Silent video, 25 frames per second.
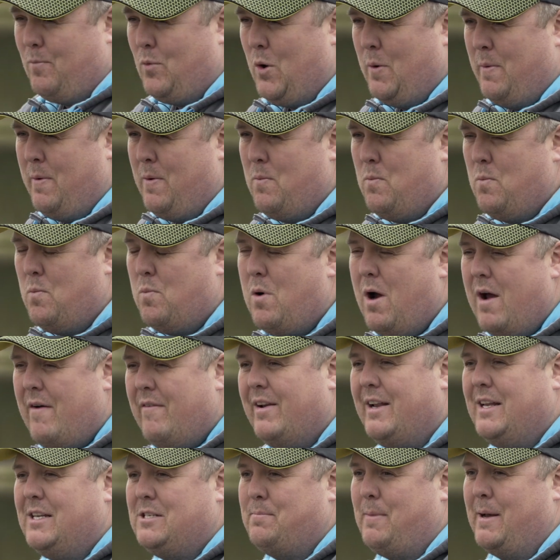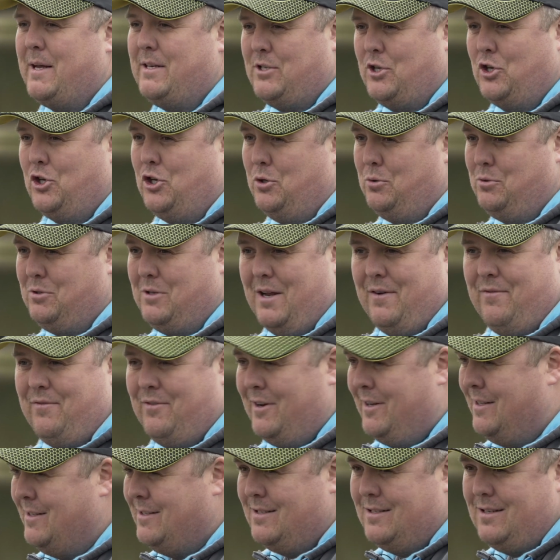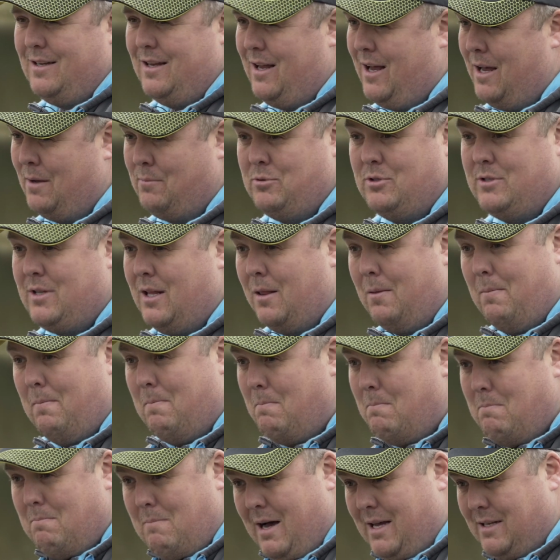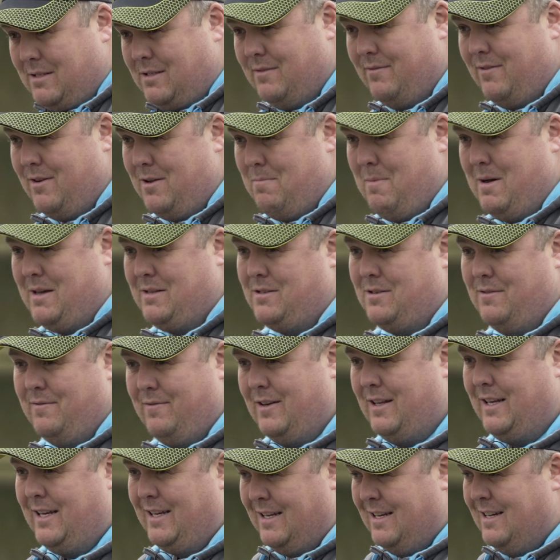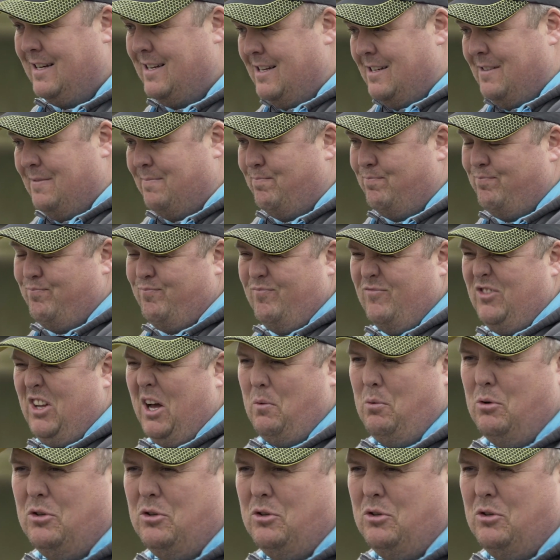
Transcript: I mean, whether this makes a huge difference, I'm still massively, I